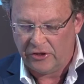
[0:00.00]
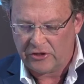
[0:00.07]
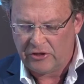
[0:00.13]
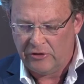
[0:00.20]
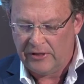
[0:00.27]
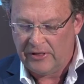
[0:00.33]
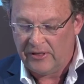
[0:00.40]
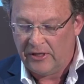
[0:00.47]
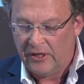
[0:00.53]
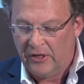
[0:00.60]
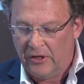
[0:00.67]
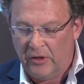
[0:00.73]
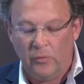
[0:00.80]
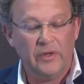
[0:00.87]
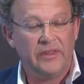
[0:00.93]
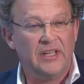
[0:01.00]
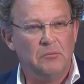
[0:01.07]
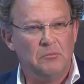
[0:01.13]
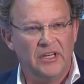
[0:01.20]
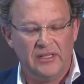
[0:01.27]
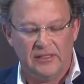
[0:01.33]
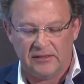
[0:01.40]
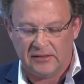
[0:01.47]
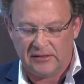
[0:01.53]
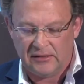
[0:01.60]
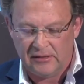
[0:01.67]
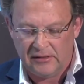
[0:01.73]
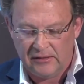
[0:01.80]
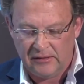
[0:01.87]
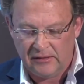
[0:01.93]
Yokona within
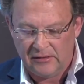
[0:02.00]
minutes.